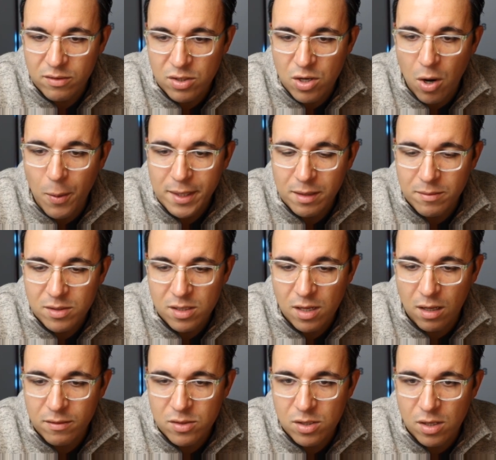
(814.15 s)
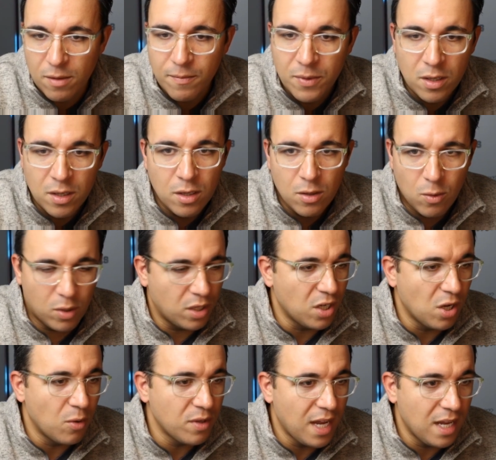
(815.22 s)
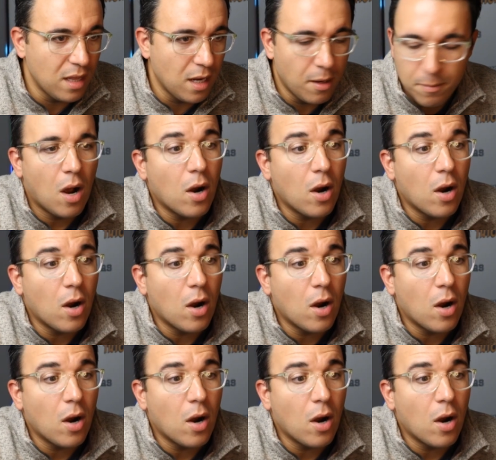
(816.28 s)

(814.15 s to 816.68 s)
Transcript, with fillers: knowing themselves. So we're going to go with A there.